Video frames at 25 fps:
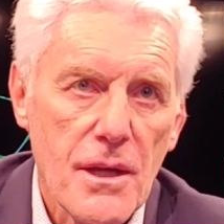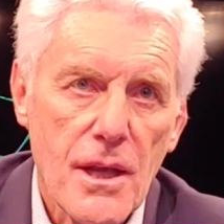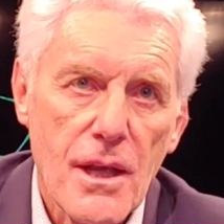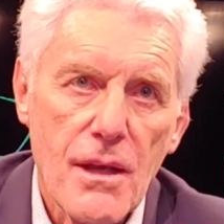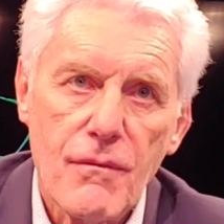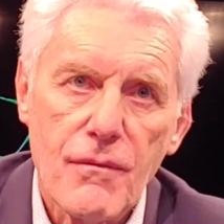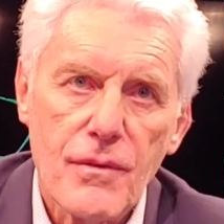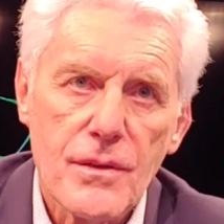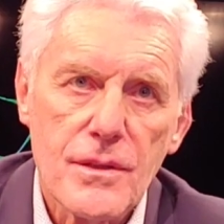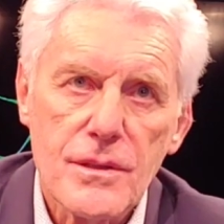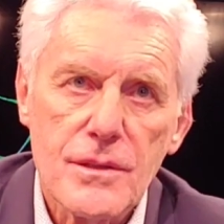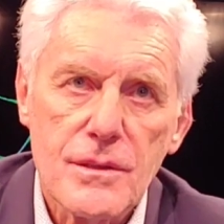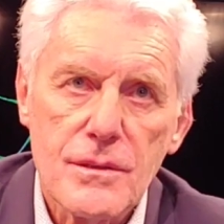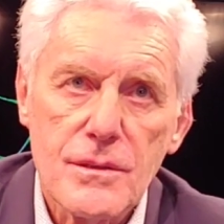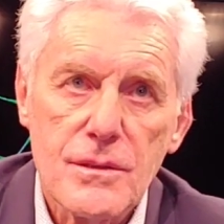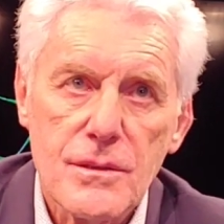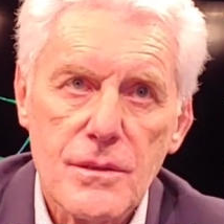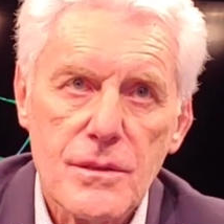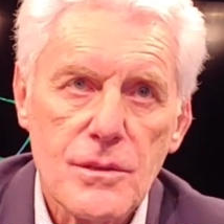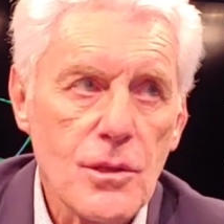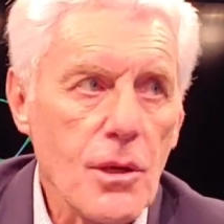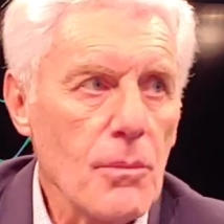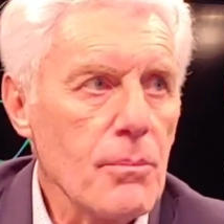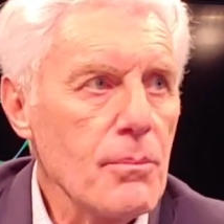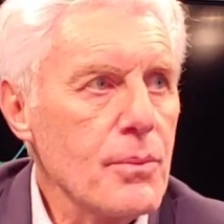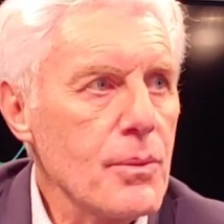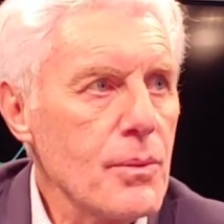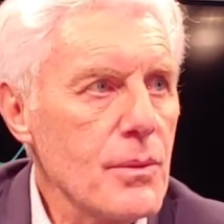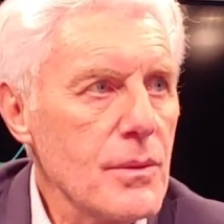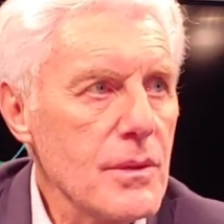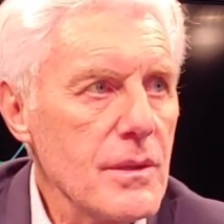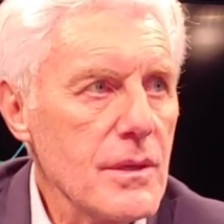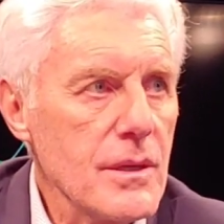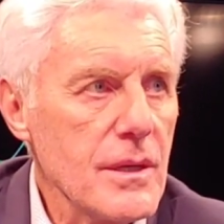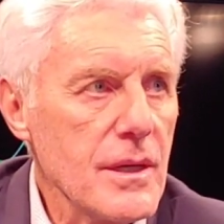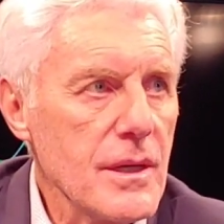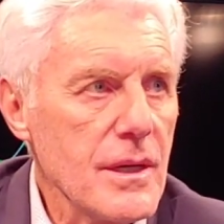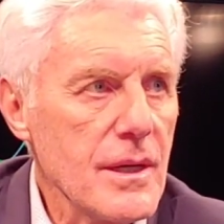Even top
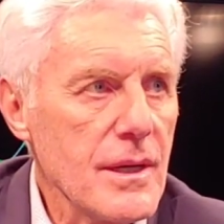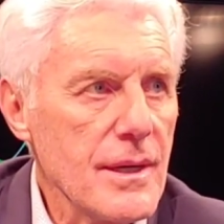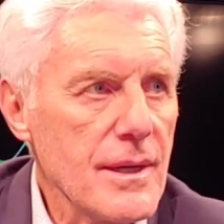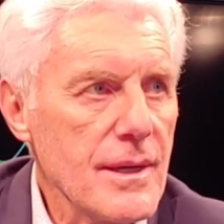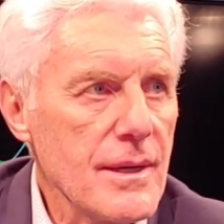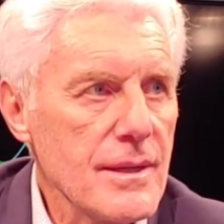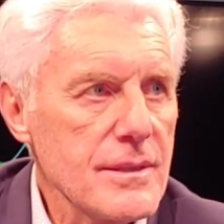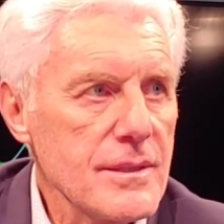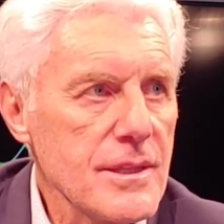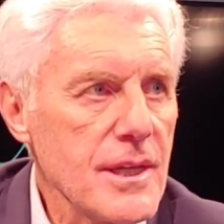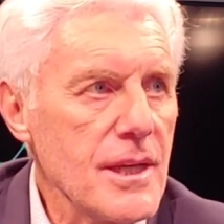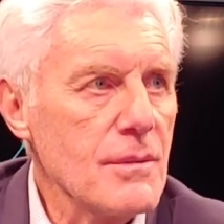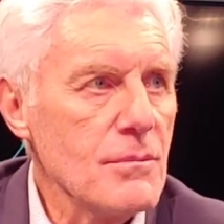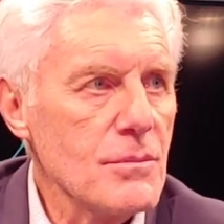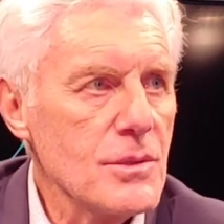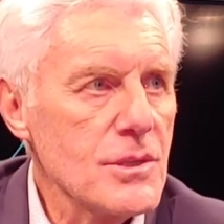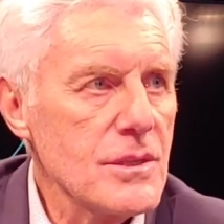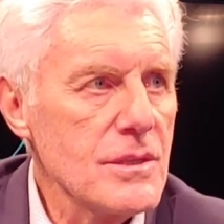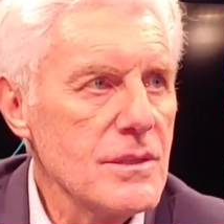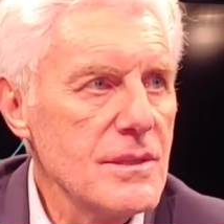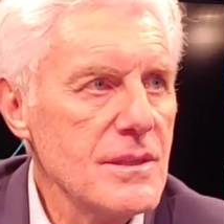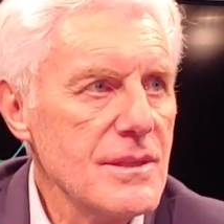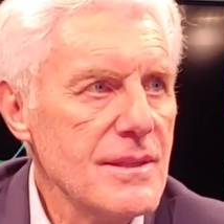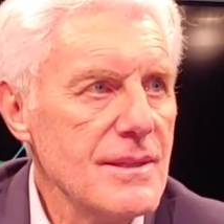uh, teams